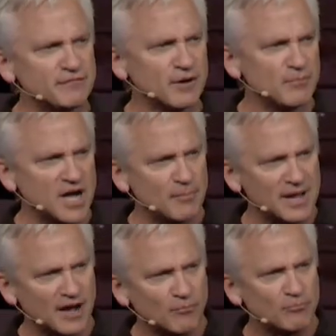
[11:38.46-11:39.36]
from
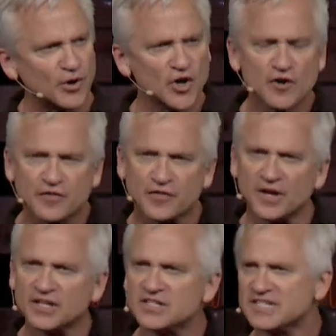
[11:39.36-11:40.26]
about birth
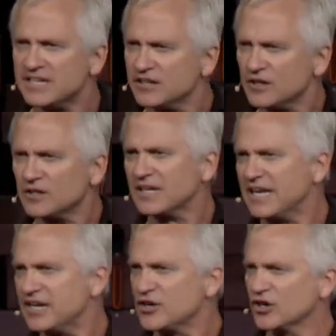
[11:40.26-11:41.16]
until
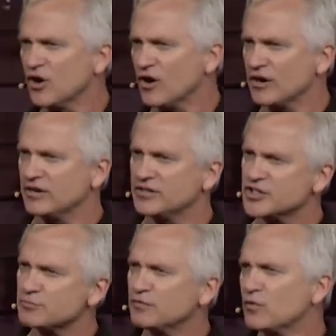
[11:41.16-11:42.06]
kindergarten,
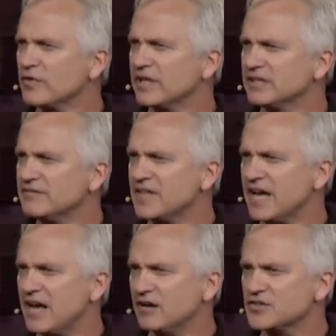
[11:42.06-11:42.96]
just before they leave the
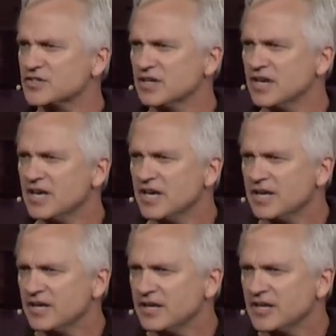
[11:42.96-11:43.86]
house.
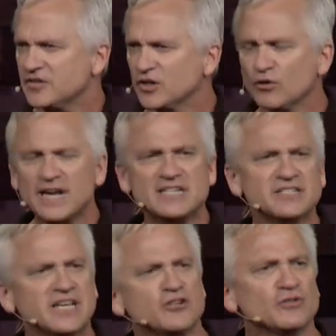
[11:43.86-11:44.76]
The
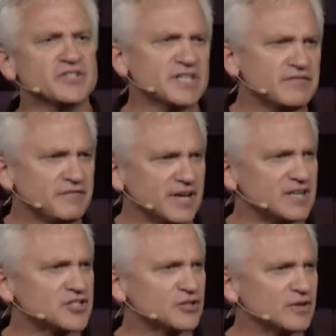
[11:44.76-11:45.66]
greatest hindrance they
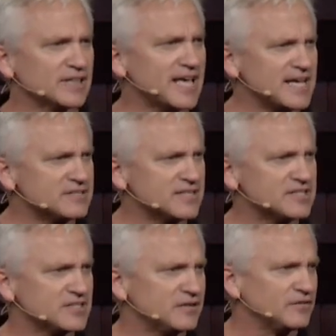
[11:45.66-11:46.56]
face during that
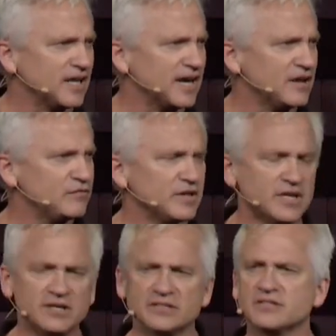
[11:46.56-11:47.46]
season of life
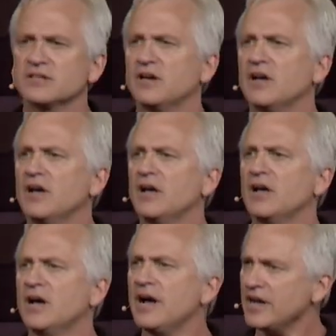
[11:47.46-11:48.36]
is
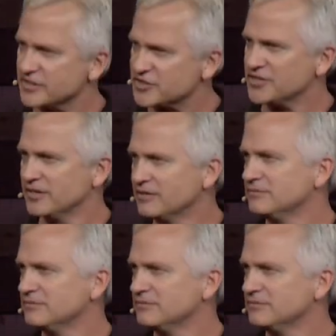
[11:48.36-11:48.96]
us.